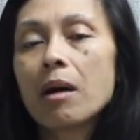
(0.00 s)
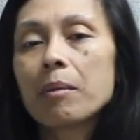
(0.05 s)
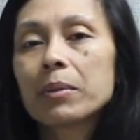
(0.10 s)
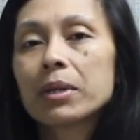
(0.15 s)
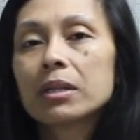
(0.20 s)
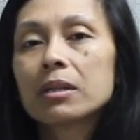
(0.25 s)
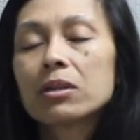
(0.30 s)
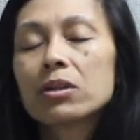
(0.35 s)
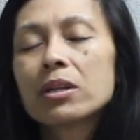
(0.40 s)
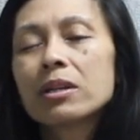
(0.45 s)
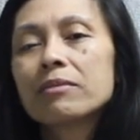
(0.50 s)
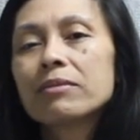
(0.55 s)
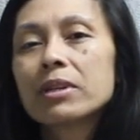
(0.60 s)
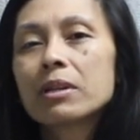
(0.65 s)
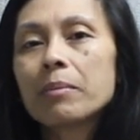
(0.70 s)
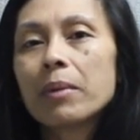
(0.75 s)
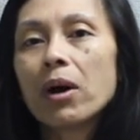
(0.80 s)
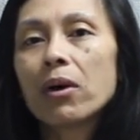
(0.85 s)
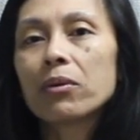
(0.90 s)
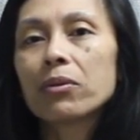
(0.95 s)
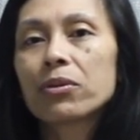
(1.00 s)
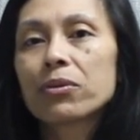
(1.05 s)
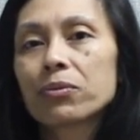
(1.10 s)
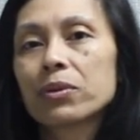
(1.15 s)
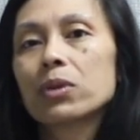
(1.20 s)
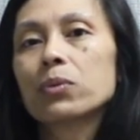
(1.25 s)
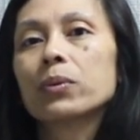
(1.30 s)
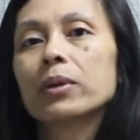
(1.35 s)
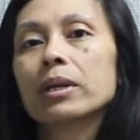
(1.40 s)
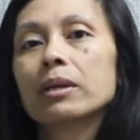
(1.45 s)
I'm going to give it about
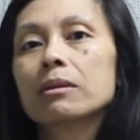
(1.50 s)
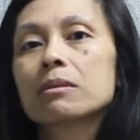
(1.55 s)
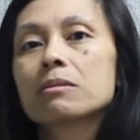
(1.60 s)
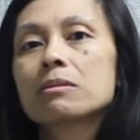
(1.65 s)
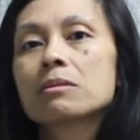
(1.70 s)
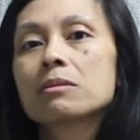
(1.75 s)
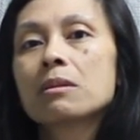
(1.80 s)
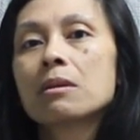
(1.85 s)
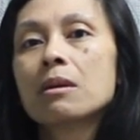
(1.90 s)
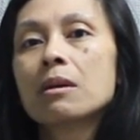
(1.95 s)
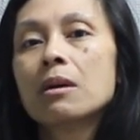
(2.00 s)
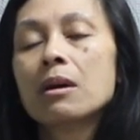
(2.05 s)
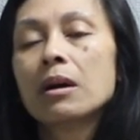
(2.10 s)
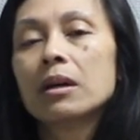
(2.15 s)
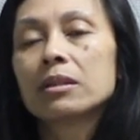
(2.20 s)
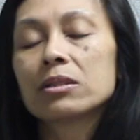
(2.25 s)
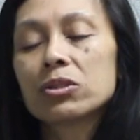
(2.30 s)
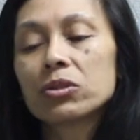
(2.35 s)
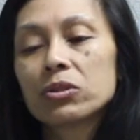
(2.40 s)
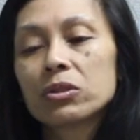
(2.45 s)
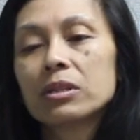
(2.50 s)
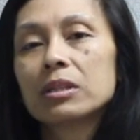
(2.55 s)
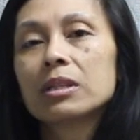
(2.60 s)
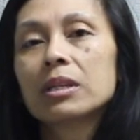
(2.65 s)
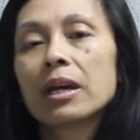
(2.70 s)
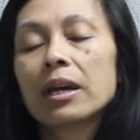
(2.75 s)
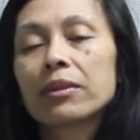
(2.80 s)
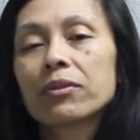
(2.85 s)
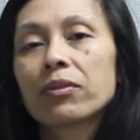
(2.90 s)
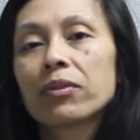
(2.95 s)
3 weeks until you could
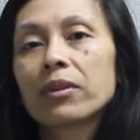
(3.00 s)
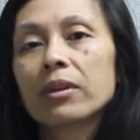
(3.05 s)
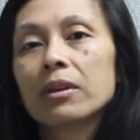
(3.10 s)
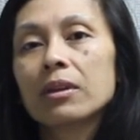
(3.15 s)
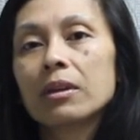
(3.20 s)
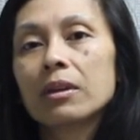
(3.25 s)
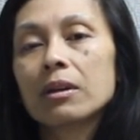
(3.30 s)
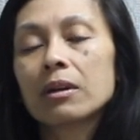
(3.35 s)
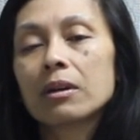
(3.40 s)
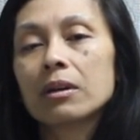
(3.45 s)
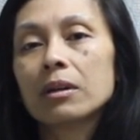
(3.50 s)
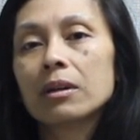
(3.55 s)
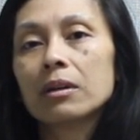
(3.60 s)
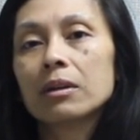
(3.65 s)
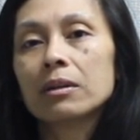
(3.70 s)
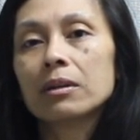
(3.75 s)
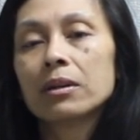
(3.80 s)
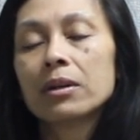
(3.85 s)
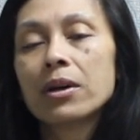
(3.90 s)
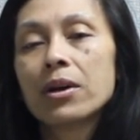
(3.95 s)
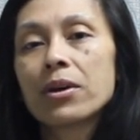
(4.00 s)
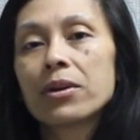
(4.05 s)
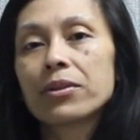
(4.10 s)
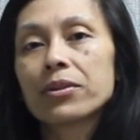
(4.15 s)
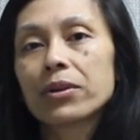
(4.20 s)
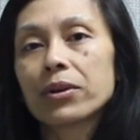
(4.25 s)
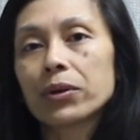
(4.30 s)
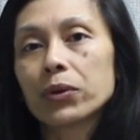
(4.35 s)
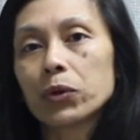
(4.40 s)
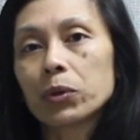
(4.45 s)
get the
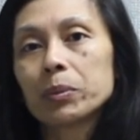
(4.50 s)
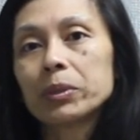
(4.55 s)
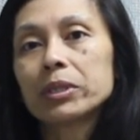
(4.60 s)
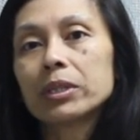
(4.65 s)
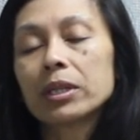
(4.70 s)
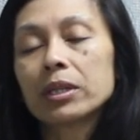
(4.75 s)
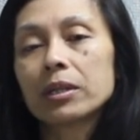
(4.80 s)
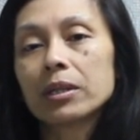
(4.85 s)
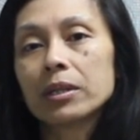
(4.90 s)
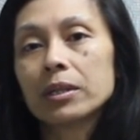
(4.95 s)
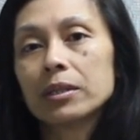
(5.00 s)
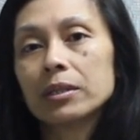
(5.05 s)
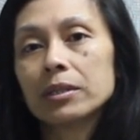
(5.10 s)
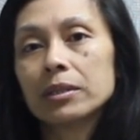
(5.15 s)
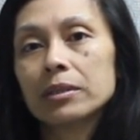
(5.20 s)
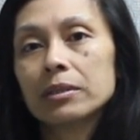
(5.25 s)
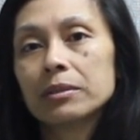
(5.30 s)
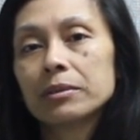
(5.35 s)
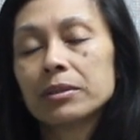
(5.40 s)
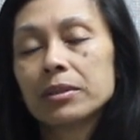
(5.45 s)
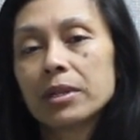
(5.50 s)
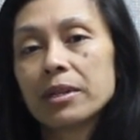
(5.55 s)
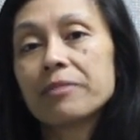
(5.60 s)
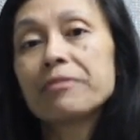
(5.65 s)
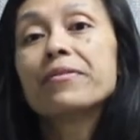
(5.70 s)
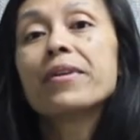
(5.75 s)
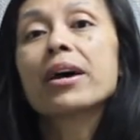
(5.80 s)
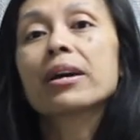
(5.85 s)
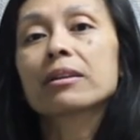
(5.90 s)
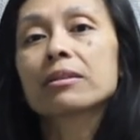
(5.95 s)
herbal
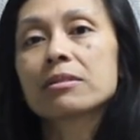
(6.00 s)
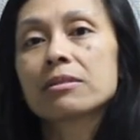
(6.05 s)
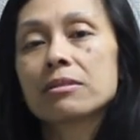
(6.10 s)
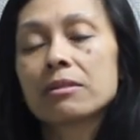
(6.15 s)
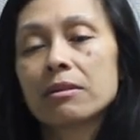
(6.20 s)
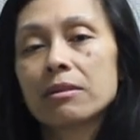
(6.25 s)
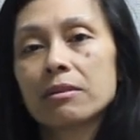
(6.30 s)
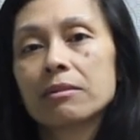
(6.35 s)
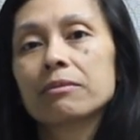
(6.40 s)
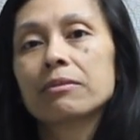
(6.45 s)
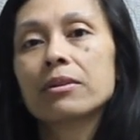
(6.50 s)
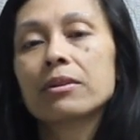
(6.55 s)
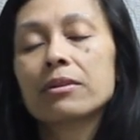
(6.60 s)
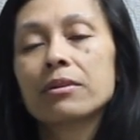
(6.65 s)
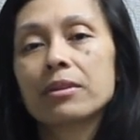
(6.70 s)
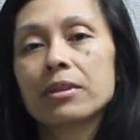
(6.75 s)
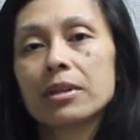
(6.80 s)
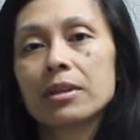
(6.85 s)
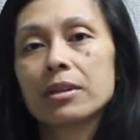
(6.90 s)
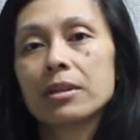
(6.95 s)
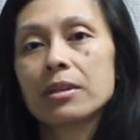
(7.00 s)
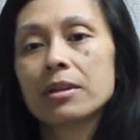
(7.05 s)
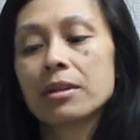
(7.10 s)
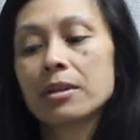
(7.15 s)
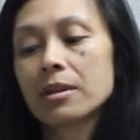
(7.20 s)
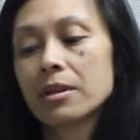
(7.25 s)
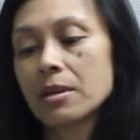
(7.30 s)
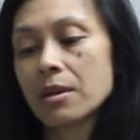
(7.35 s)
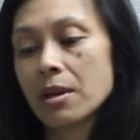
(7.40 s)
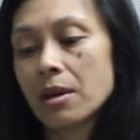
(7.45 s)
effects of the
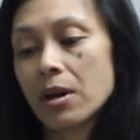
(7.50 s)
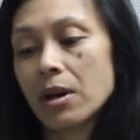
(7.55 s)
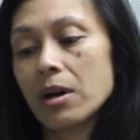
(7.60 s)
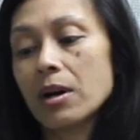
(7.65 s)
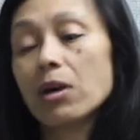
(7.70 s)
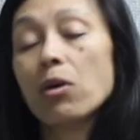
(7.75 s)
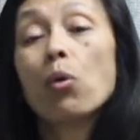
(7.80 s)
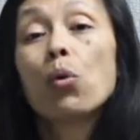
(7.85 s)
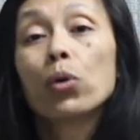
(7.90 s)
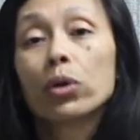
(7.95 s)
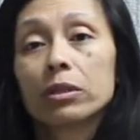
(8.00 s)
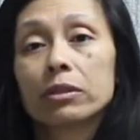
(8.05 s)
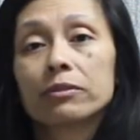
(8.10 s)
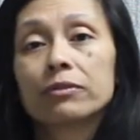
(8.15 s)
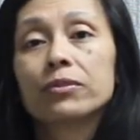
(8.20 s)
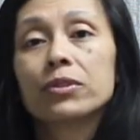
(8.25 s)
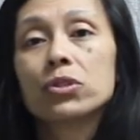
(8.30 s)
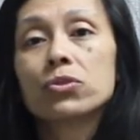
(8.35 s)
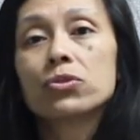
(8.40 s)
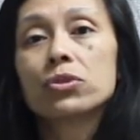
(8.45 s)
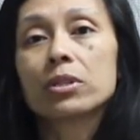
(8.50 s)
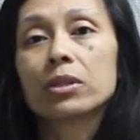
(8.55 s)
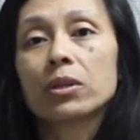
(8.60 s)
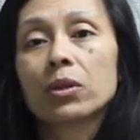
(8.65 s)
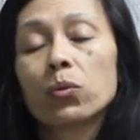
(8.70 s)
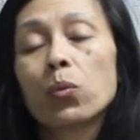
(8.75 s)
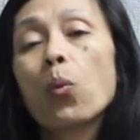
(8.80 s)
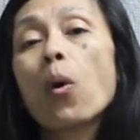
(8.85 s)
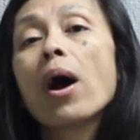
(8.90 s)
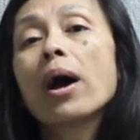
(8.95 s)
oil infusion
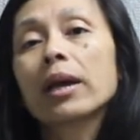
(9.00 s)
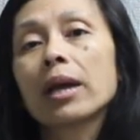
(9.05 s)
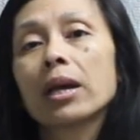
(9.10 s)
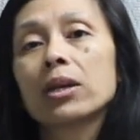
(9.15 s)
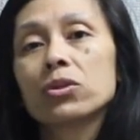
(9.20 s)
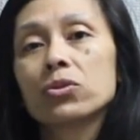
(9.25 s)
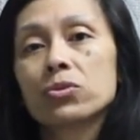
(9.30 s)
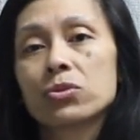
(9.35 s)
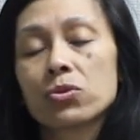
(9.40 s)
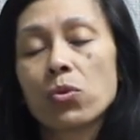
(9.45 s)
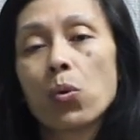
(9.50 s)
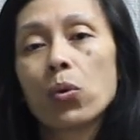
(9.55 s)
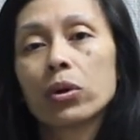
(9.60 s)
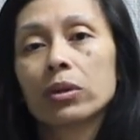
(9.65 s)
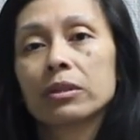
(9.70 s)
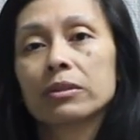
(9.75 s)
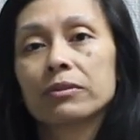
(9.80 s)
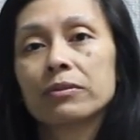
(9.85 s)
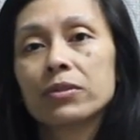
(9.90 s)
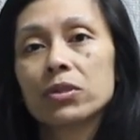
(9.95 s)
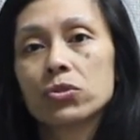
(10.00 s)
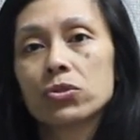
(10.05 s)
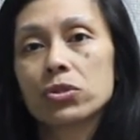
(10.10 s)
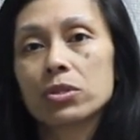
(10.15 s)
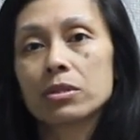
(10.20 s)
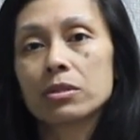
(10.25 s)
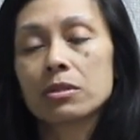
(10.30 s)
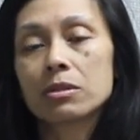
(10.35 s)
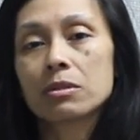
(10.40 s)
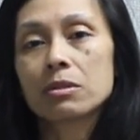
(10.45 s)
and why I use oil
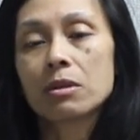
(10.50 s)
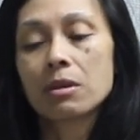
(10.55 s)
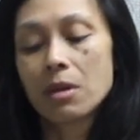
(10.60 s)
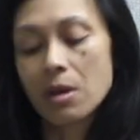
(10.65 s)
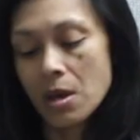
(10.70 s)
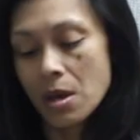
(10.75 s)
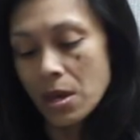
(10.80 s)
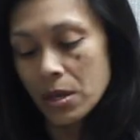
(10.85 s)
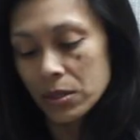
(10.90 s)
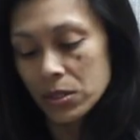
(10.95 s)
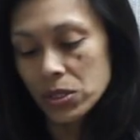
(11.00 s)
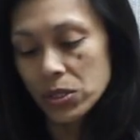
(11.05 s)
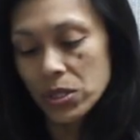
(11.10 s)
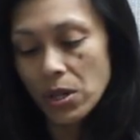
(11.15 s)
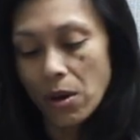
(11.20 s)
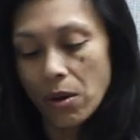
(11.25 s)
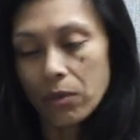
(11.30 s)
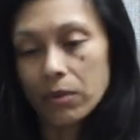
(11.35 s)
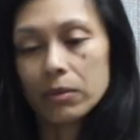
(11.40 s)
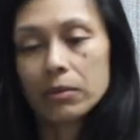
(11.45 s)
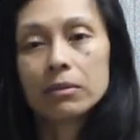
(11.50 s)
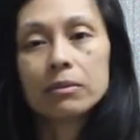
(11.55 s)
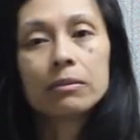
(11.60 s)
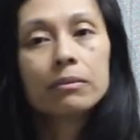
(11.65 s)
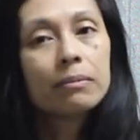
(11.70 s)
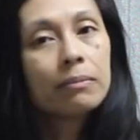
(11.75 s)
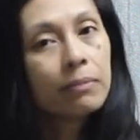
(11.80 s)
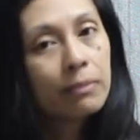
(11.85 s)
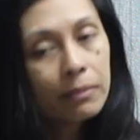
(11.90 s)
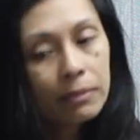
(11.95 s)
infusions. So
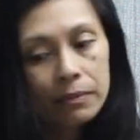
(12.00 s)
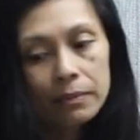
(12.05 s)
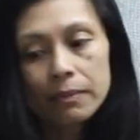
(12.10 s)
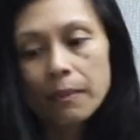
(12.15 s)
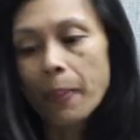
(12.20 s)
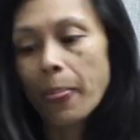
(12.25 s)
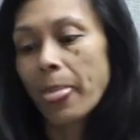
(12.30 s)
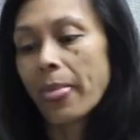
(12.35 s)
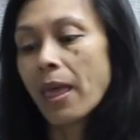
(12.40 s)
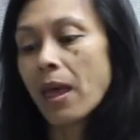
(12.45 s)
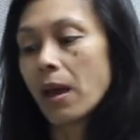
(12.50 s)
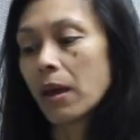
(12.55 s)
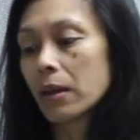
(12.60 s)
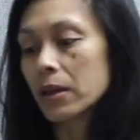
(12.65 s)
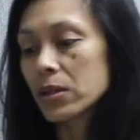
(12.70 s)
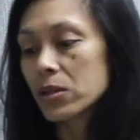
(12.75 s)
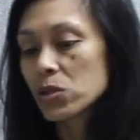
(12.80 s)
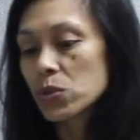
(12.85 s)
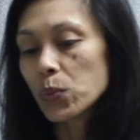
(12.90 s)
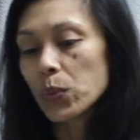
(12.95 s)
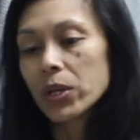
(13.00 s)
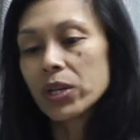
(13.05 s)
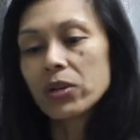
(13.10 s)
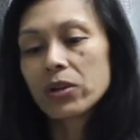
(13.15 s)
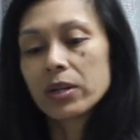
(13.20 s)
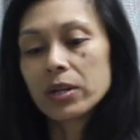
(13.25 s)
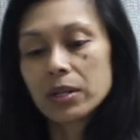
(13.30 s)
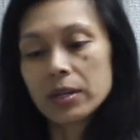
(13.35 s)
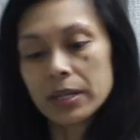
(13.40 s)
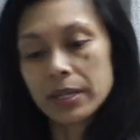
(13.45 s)
here's what
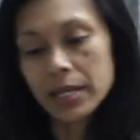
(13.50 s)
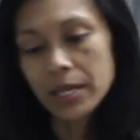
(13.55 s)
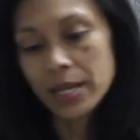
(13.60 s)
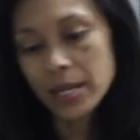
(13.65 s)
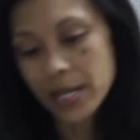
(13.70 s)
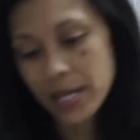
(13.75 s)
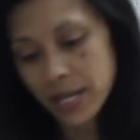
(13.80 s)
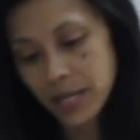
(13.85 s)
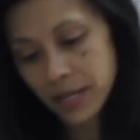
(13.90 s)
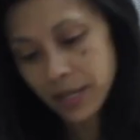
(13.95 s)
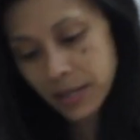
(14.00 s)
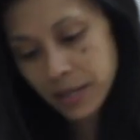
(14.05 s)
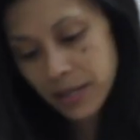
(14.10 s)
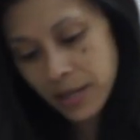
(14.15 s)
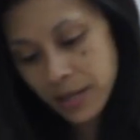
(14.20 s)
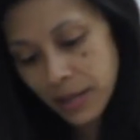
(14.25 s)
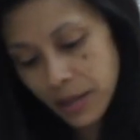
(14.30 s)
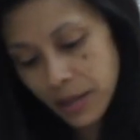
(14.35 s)
you're going to need.